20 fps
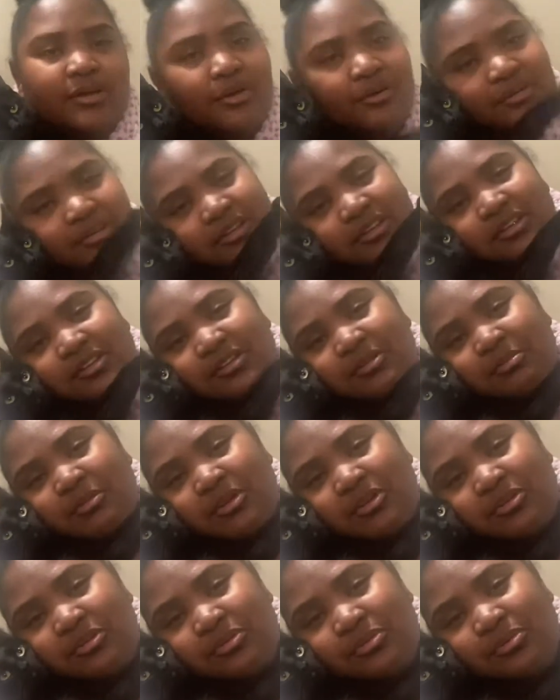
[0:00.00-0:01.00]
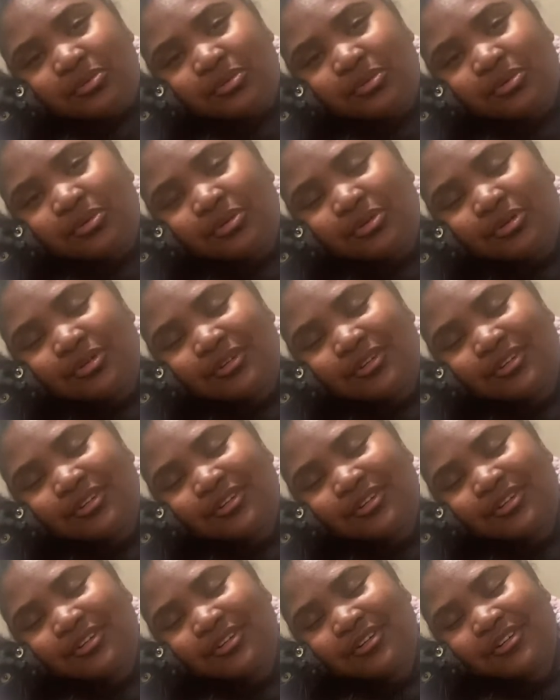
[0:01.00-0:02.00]
oh, this is my snookums.
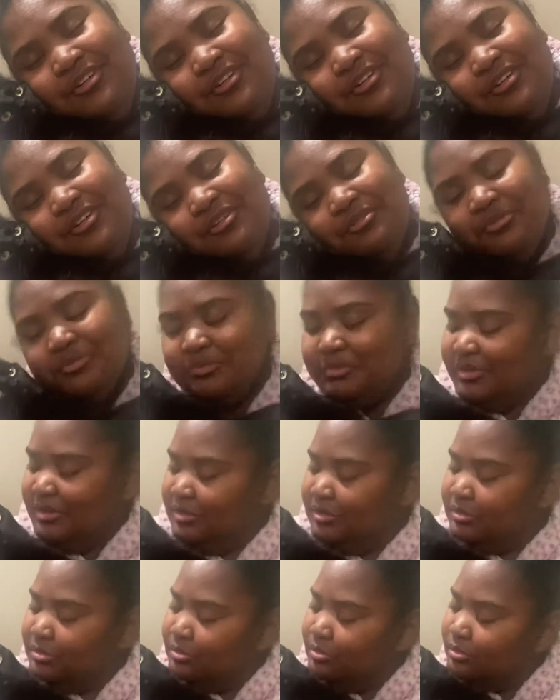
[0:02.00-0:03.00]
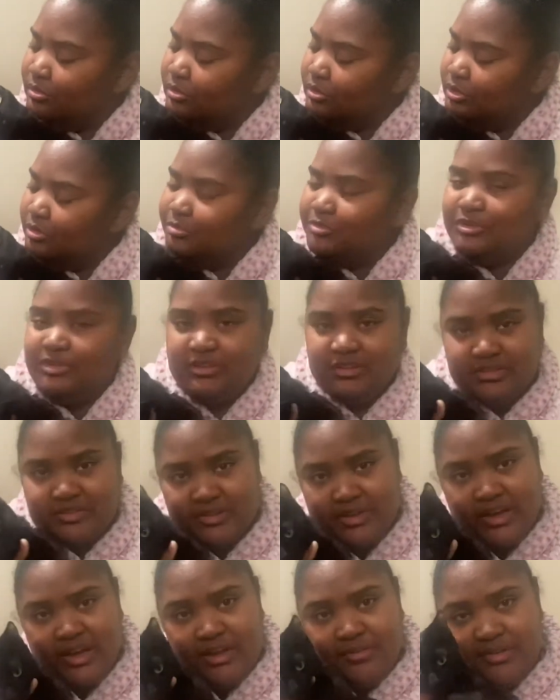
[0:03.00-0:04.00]
My snookums.
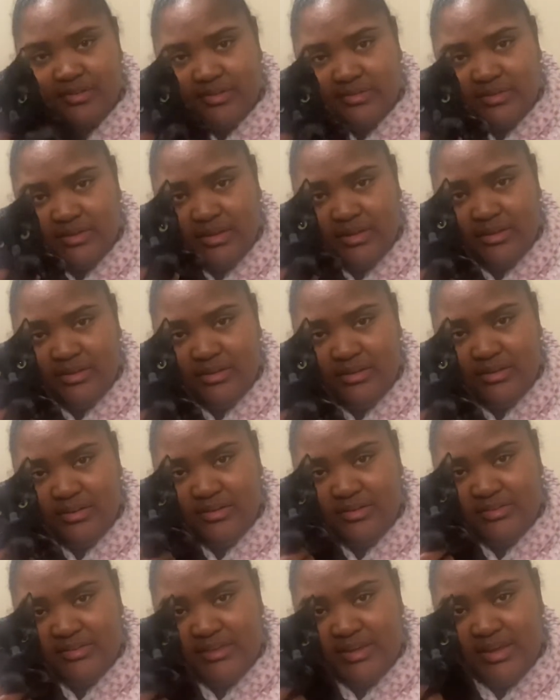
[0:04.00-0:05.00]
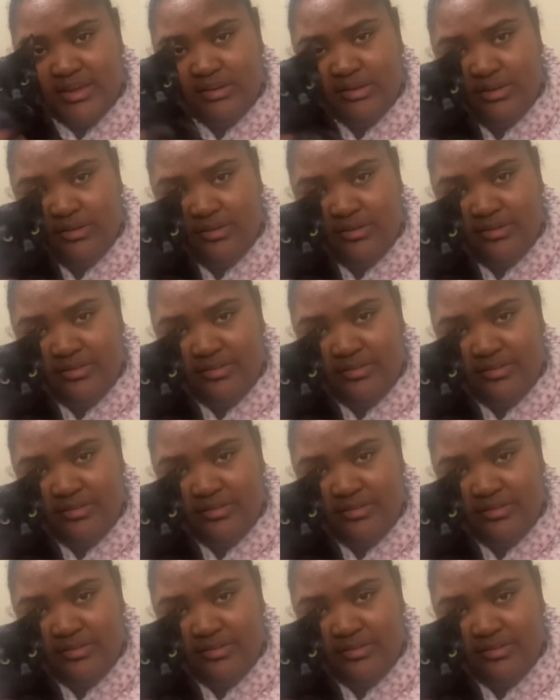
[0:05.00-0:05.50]
Say hi, Rosie. Say hello.